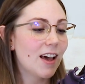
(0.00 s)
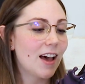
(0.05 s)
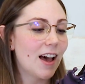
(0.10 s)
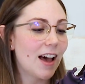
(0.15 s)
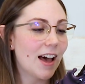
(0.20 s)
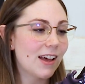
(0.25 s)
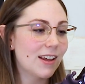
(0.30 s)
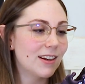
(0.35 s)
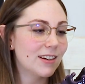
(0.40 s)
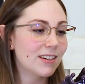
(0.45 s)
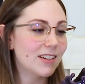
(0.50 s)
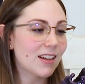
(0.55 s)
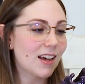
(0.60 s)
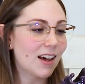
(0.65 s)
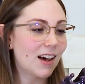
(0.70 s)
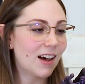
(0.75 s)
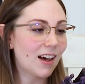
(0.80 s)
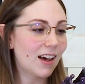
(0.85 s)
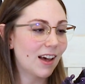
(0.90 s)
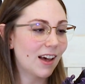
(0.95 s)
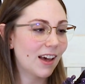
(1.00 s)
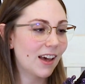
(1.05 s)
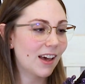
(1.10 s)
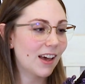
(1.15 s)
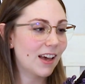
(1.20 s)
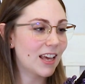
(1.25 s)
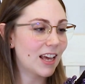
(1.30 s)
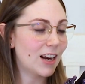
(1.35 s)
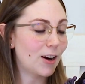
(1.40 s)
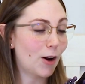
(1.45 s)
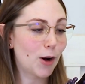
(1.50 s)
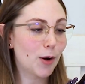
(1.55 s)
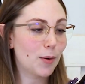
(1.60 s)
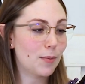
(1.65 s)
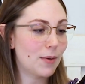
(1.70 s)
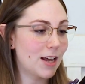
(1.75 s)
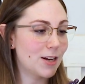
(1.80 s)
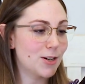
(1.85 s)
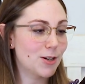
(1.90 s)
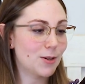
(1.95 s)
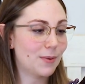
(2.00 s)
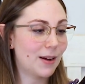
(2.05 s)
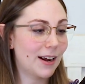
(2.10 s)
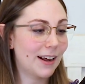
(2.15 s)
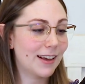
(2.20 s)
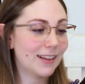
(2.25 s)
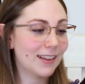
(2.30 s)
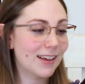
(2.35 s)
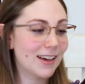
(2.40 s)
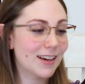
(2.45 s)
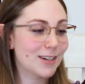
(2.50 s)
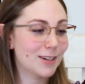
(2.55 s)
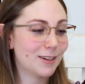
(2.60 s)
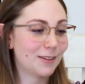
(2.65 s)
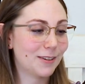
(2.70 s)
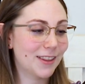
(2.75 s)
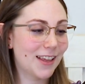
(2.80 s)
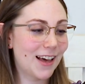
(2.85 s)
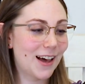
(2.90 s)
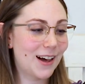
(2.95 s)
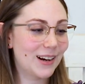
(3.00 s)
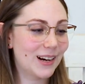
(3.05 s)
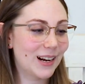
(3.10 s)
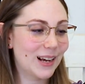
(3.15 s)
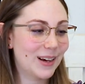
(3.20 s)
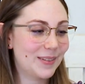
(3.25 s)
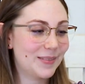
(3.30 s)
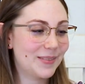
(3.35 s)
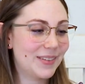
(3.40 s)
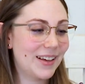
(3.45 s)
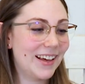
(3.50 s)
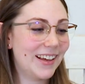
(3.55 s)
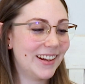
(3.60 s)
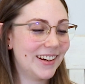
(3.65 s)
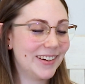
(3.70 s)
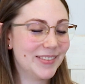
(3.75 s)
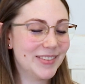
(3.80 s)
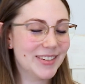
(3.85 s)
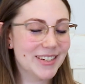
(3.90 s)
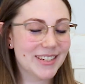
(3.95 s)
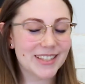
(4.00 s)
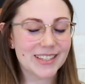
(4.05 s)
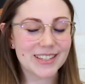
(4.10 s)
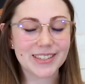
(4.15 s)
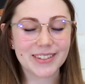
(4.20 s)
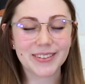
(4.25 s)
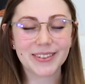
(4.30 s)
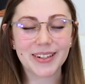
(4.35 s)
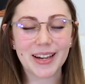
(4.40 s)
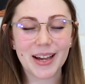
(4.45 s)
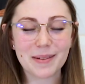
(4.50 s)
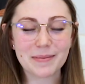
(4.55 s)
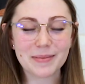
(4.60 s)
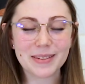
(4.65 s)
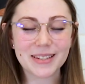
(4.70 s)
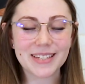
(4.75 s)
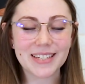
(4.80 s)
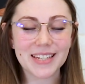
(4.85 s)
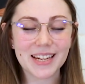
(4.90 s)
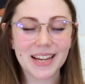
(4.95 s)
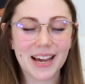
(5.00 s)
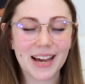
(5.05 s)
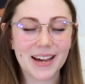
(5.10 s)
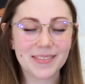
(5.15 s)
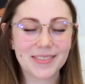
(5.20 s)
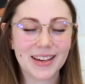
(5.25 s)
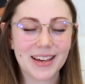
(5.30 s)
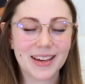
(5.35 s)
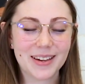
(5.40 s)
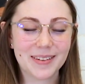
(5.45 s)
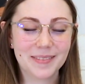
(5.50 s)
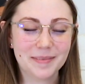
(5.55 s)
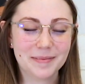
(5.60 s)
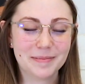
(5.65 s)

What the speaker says: And I cannot imagine my collection without him. I'm just so happy to have him.